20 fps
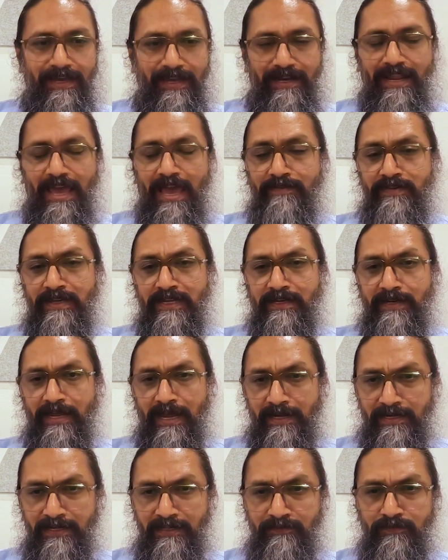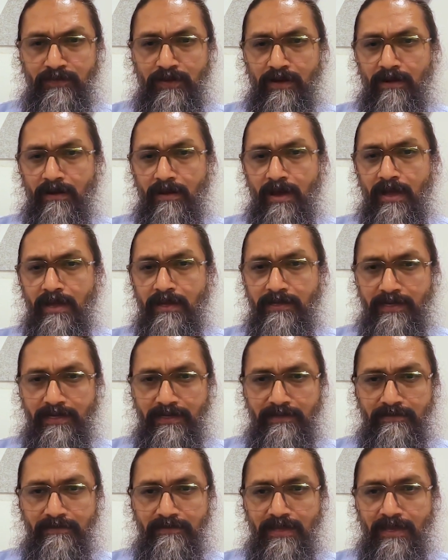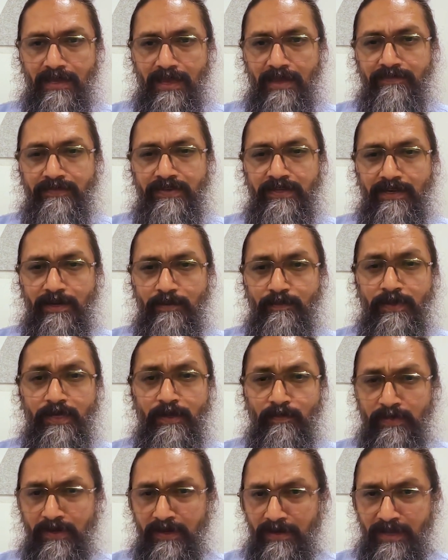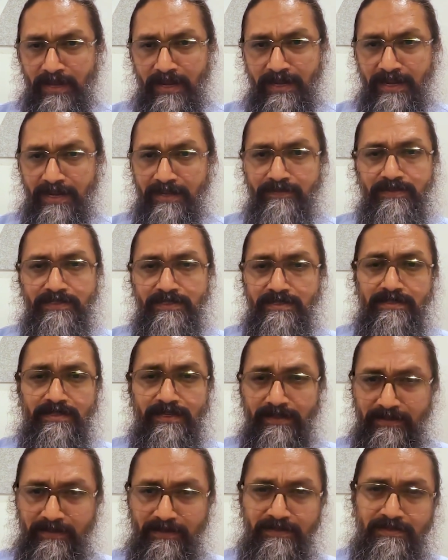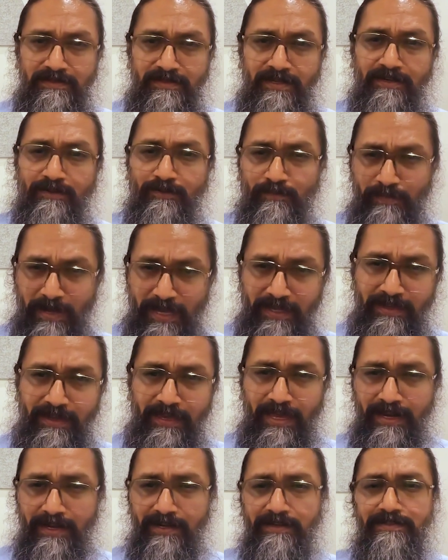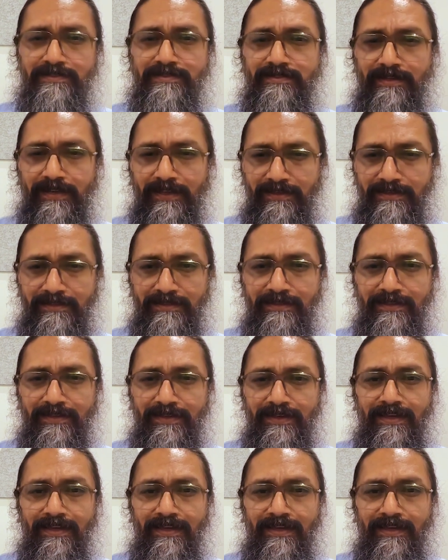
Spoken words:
And having done it for long and having a people connect which is intrinsic to my characteristics,